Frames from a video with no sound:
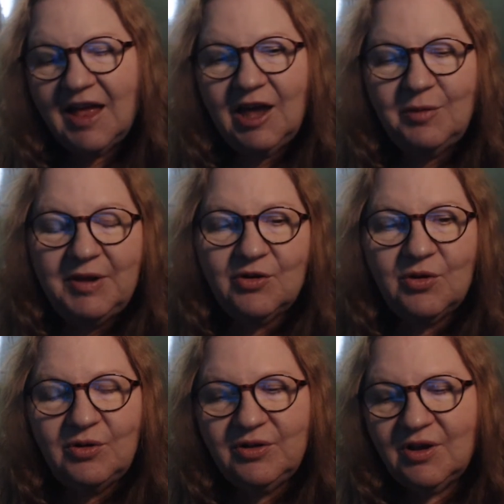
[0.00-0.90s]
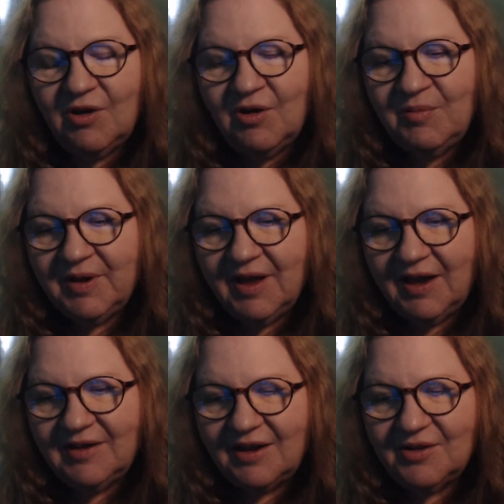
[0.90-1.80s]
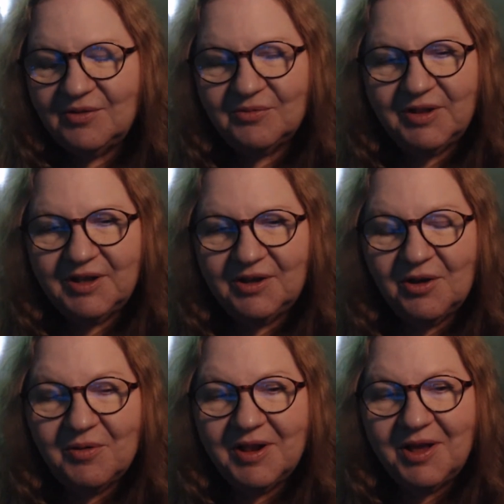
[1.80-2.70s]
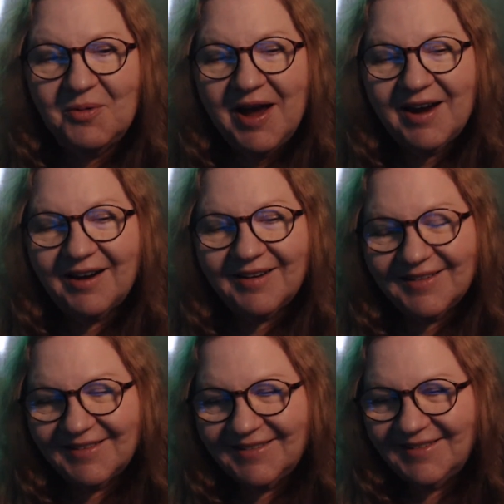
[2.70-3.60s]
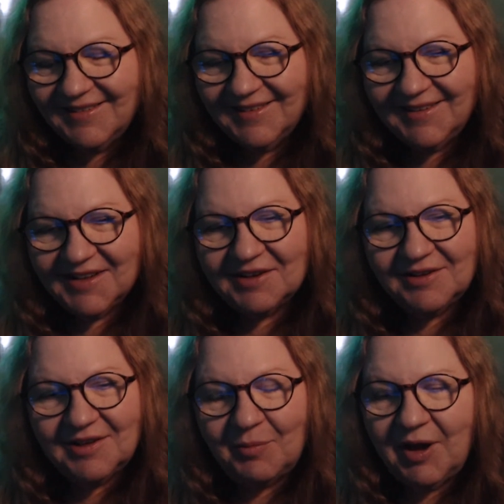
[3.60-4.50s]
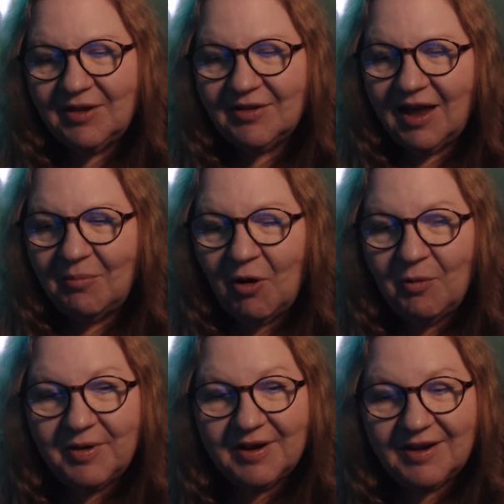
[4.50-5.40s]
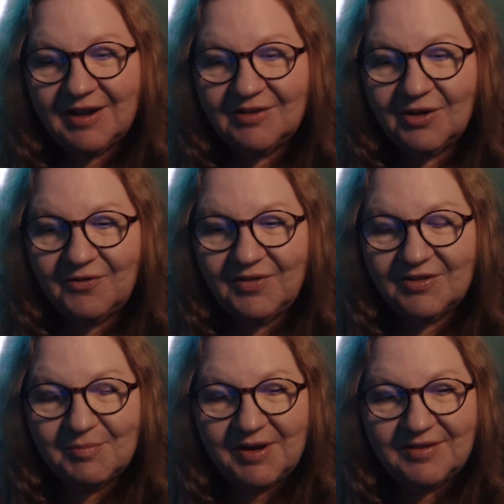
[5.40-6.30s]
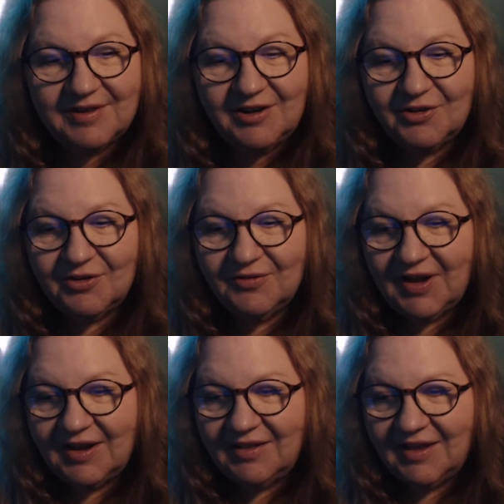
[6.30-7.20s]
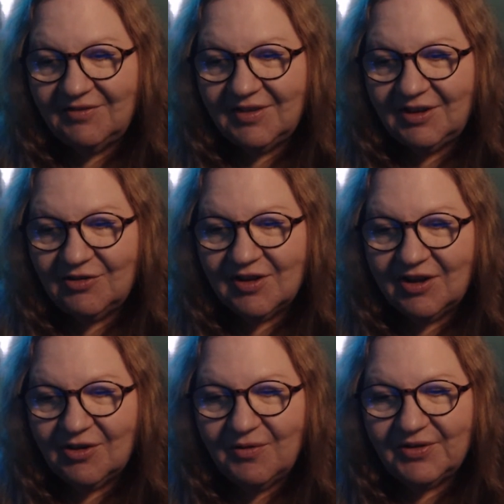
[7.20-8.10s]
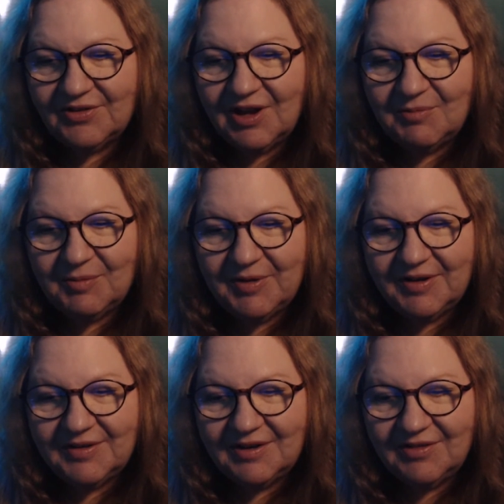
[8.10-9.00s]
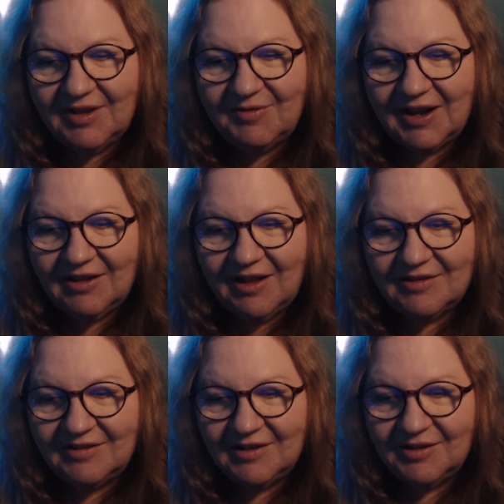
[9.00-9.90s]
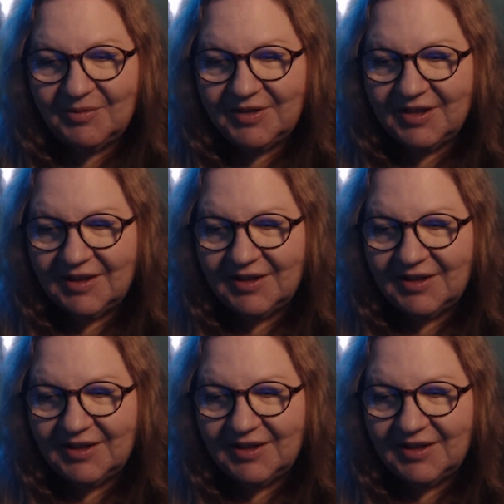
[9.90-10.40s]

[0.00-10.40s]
That'd be cool to go, but I don't really go anywhere. I'm hoping to get to go visit my son in Irvine. They usually go in the summer, but they've had a lot to deal with.